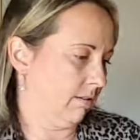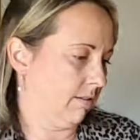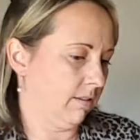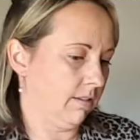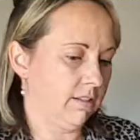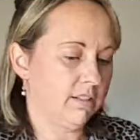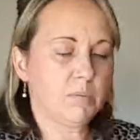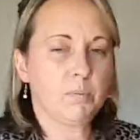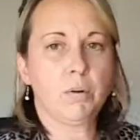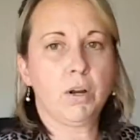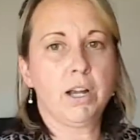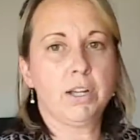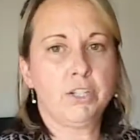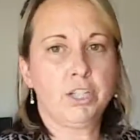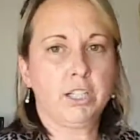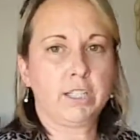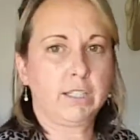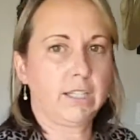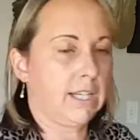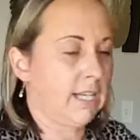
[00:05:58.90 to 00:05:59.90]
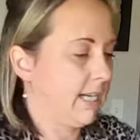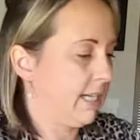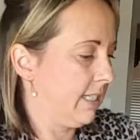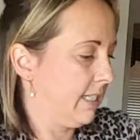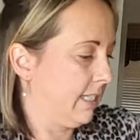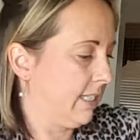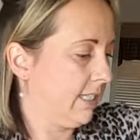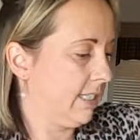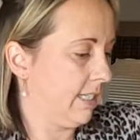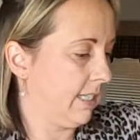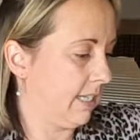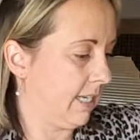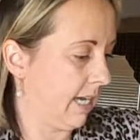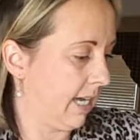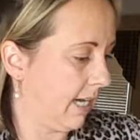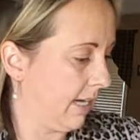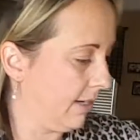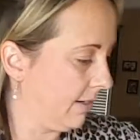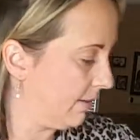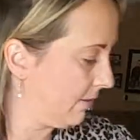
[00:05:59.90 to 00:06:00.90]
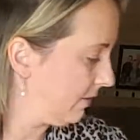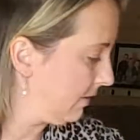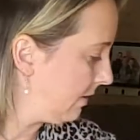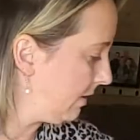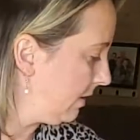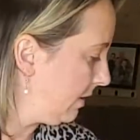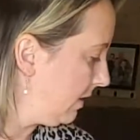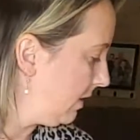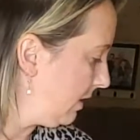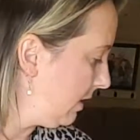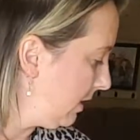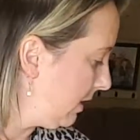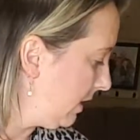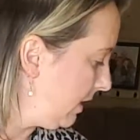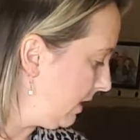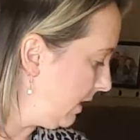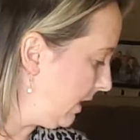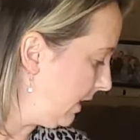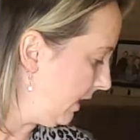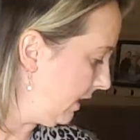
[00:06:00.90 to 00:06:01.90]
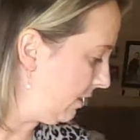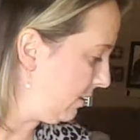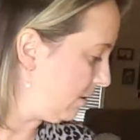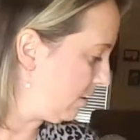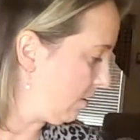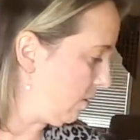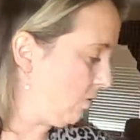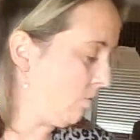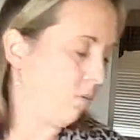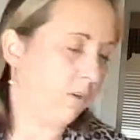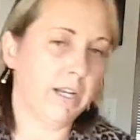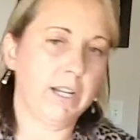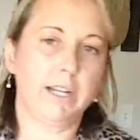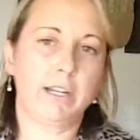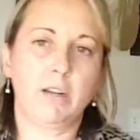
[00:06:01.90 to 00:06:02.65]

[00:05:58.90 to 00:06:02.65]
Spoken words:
this project that I did today. And so when I